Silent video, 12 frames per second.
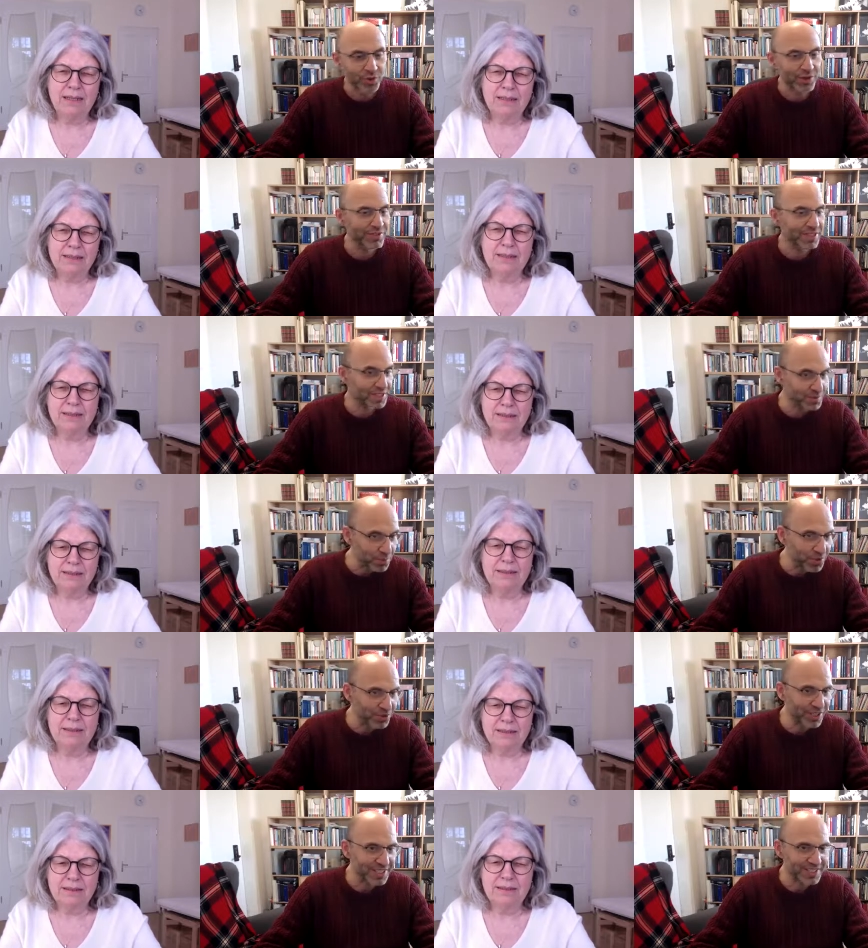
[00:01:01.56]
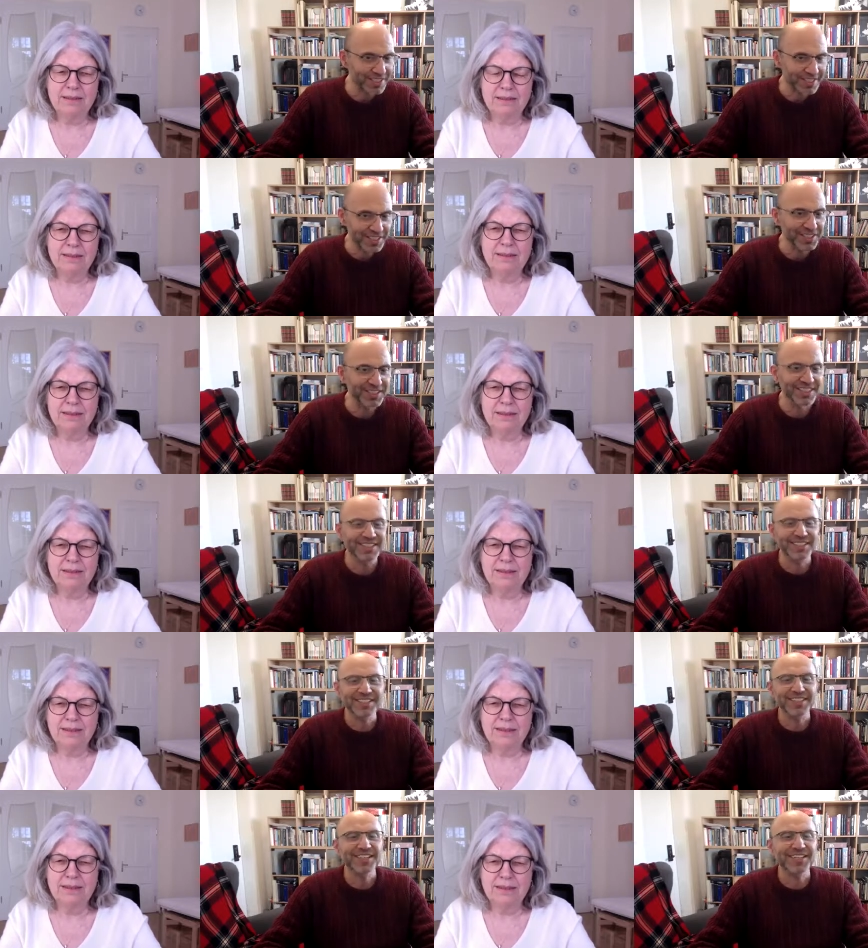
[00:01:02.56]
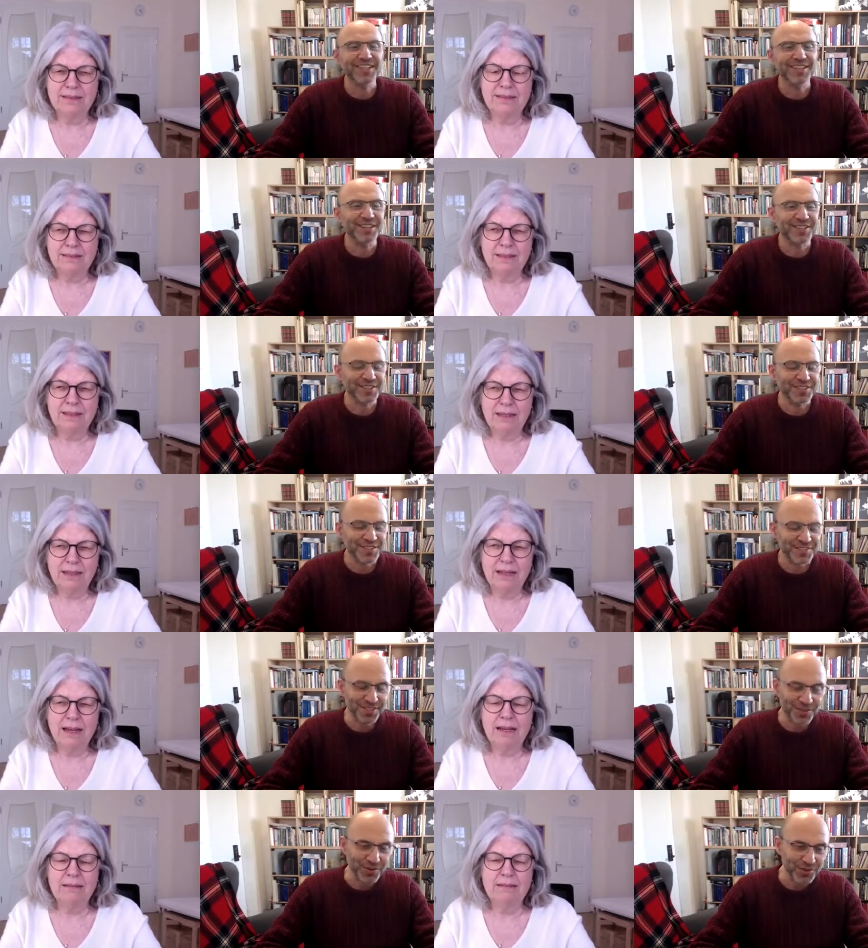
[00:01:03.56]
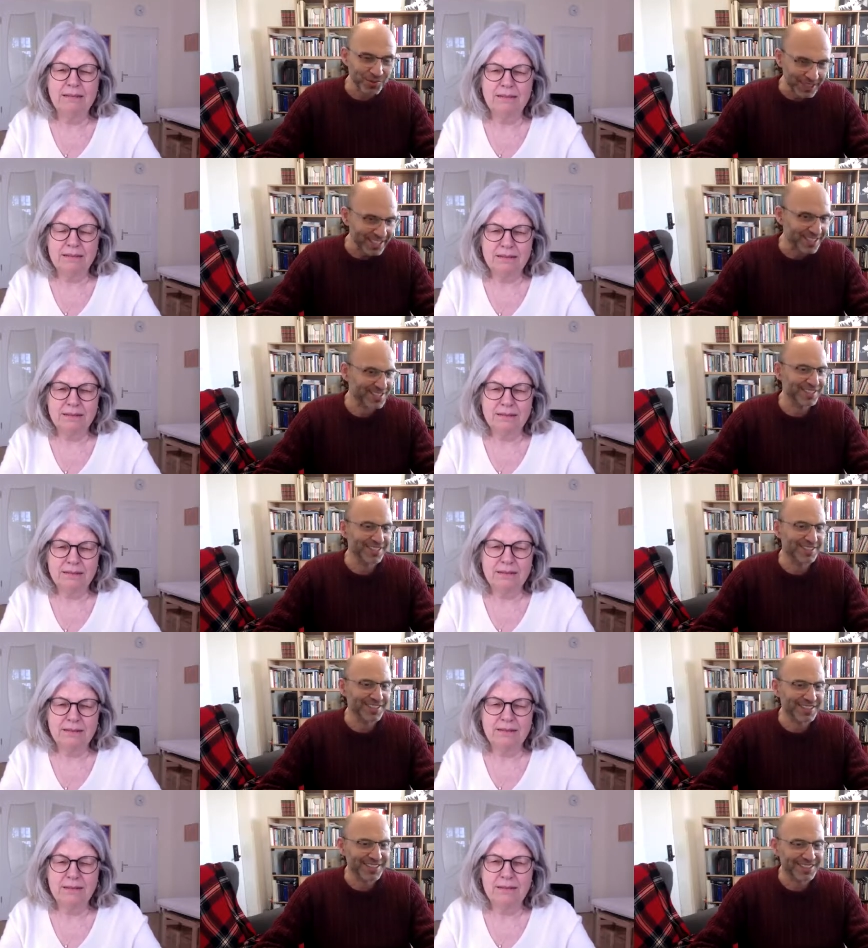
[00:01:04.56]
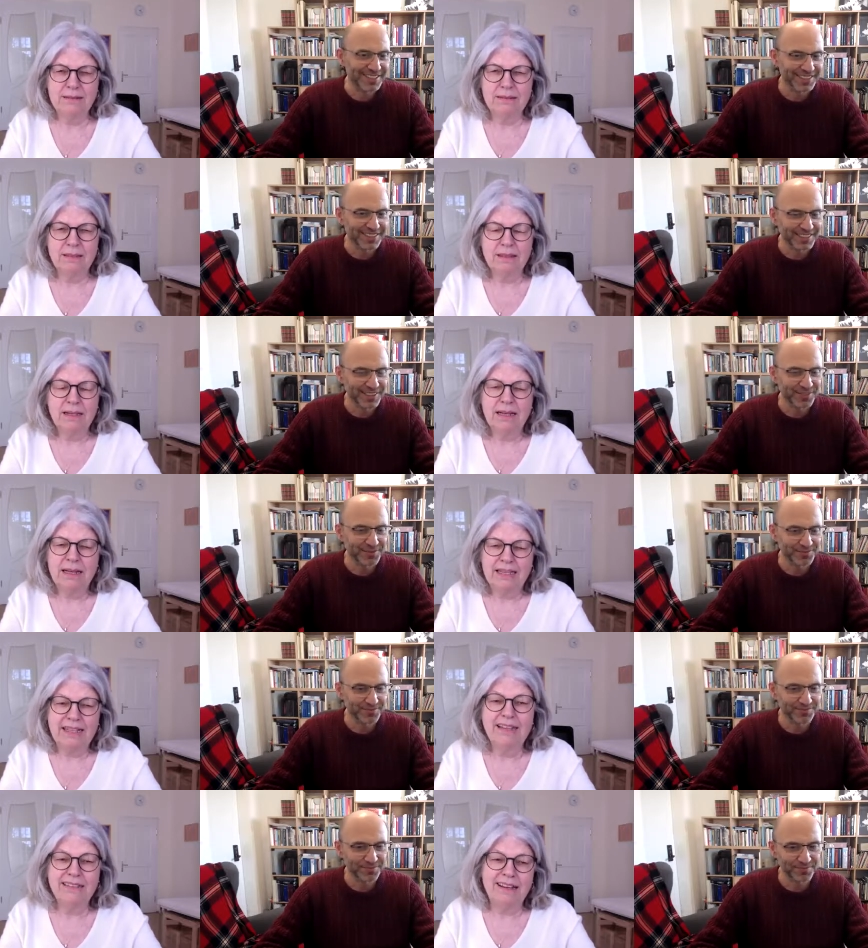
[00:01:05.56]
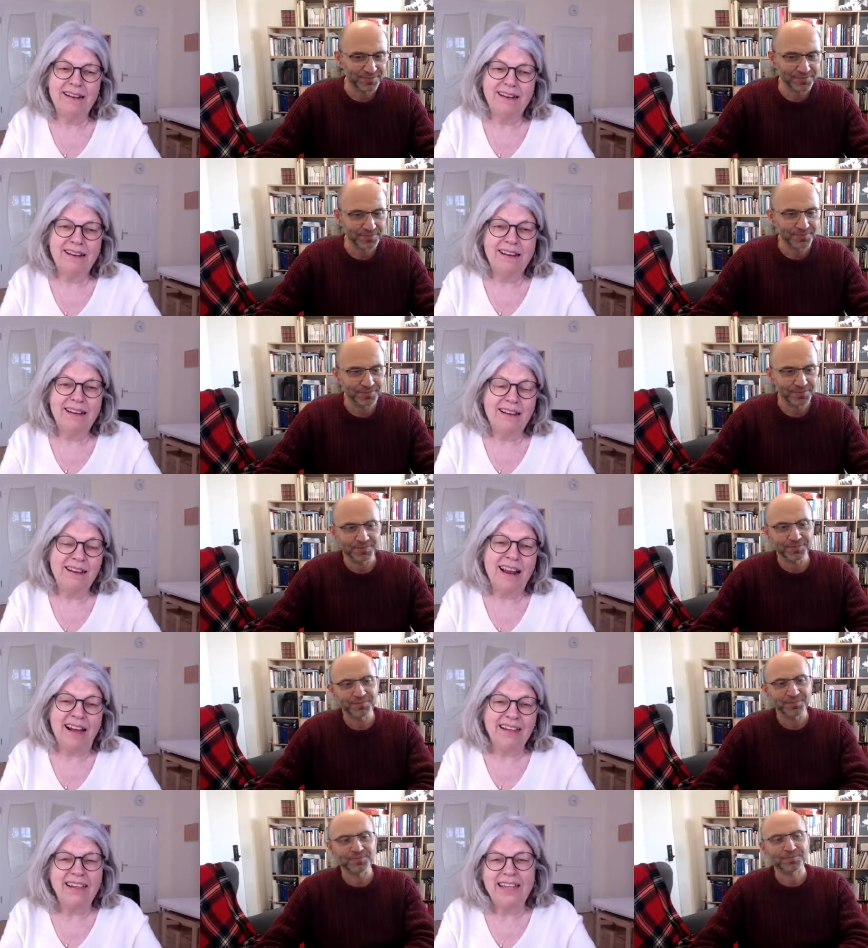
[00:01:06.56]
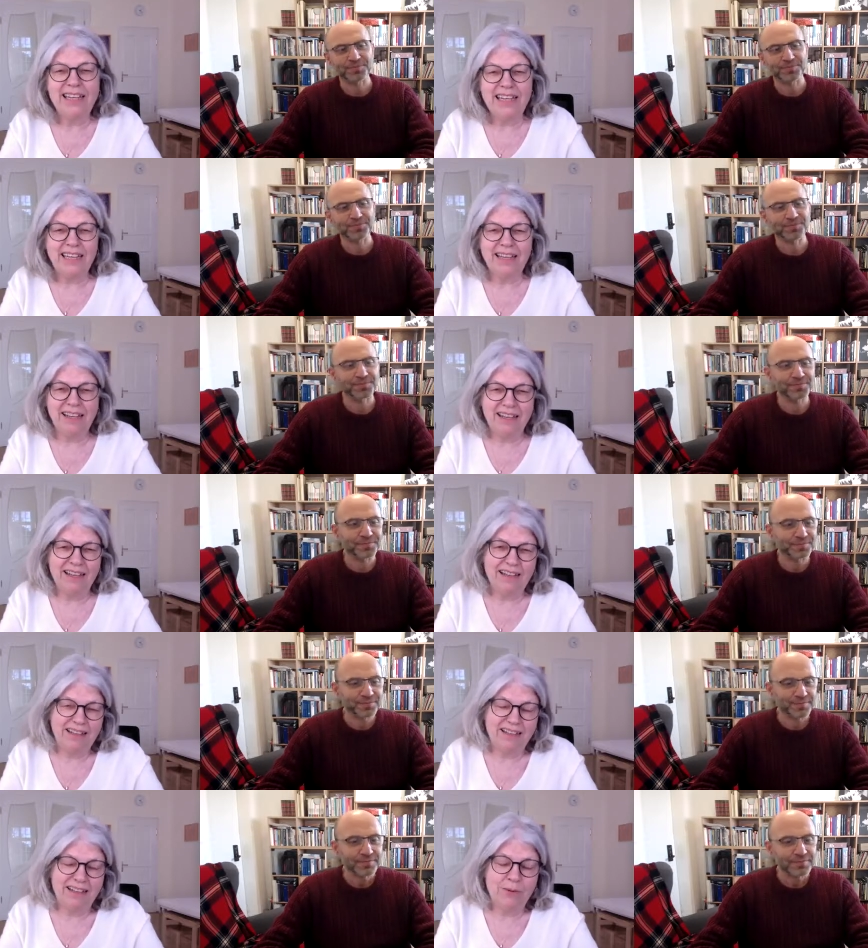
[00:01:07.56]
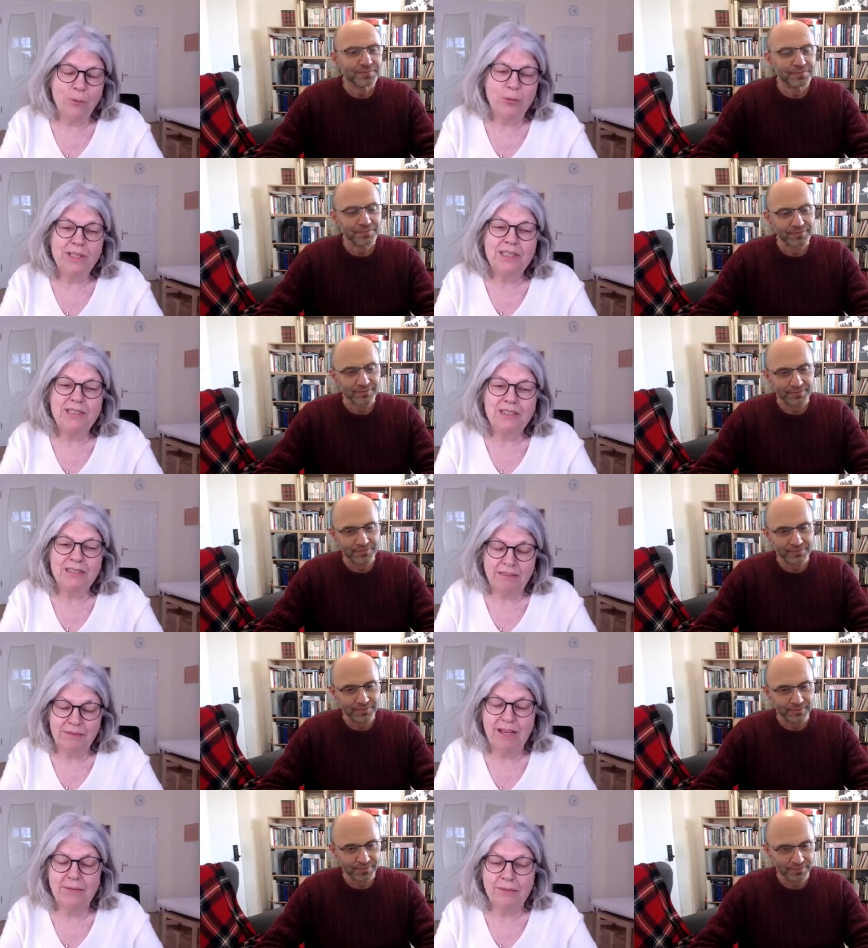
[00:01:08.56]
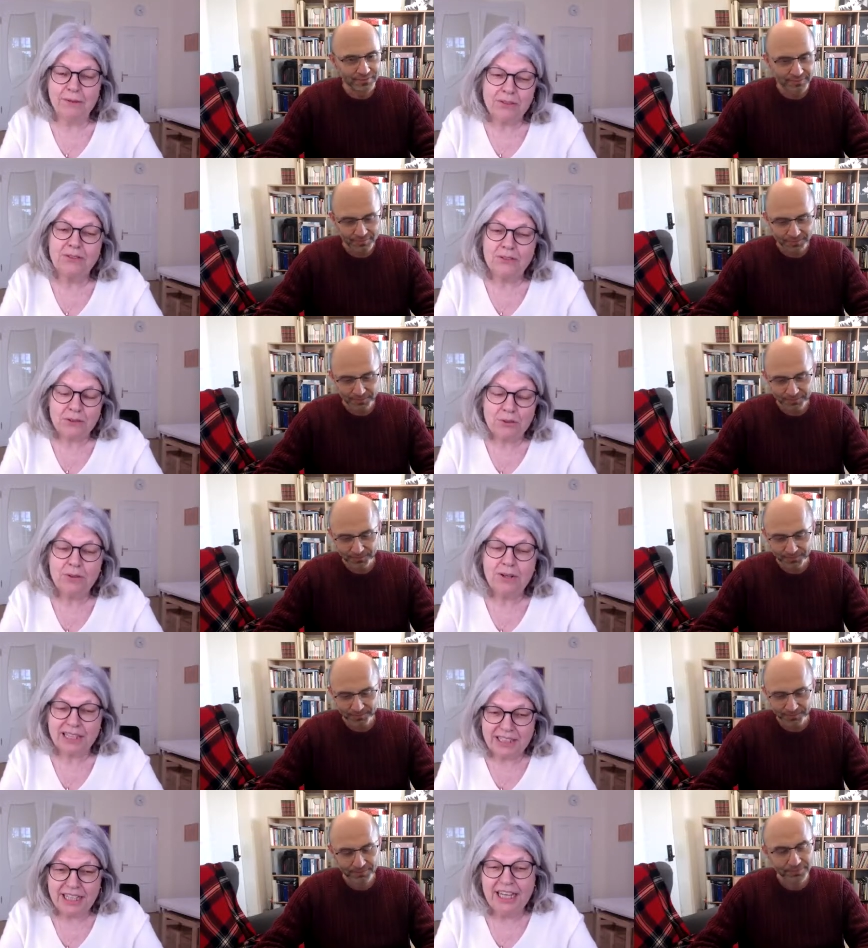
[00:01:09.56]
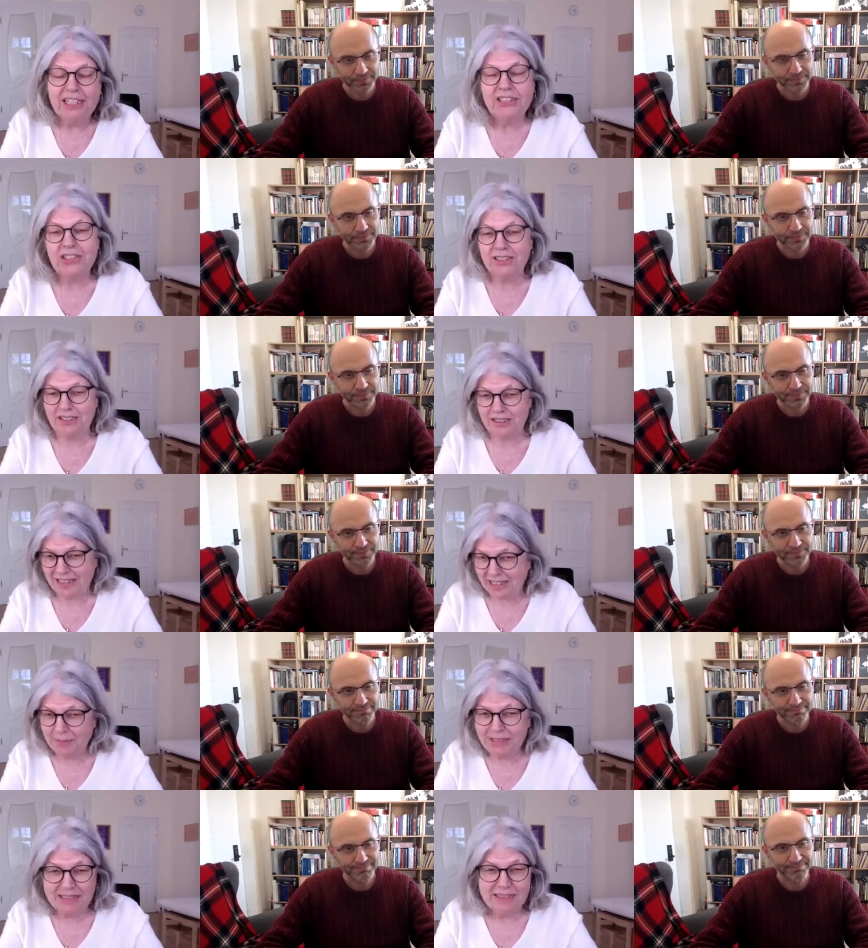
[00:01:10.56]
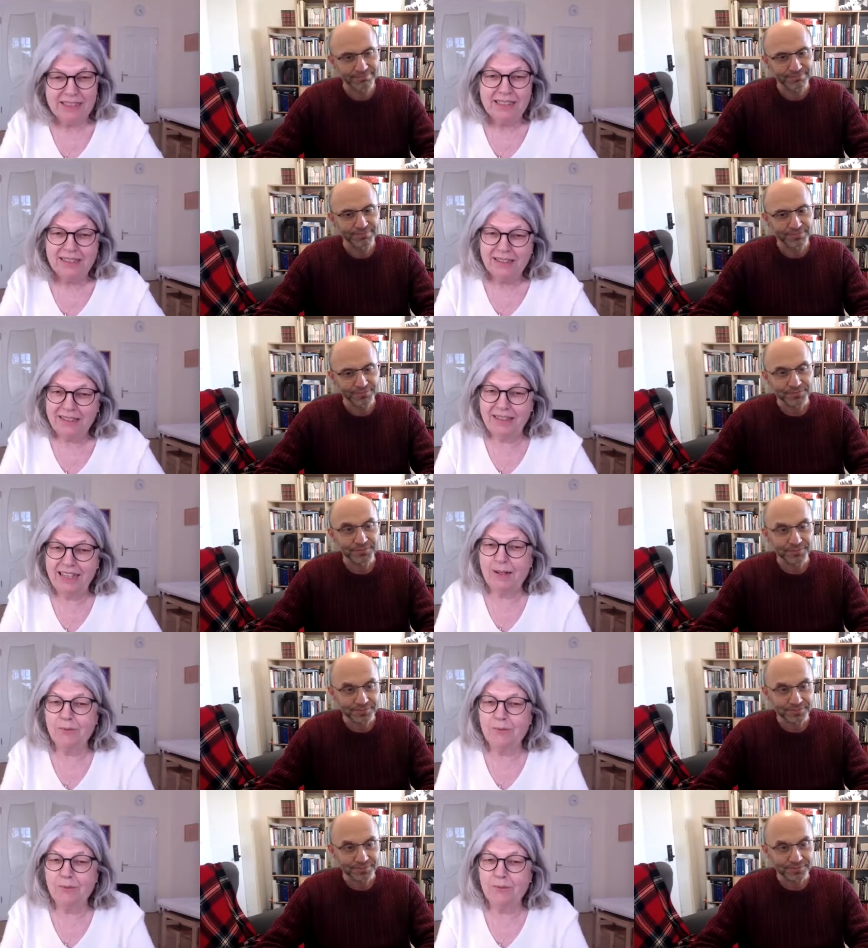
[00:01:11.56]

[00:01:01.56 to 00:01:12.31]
Speaker 1: you have an experience in it. Uh, so let us start.
Speaker 2: Uh, yeah, uh, luckily uh, we there was no radiation. I mean, there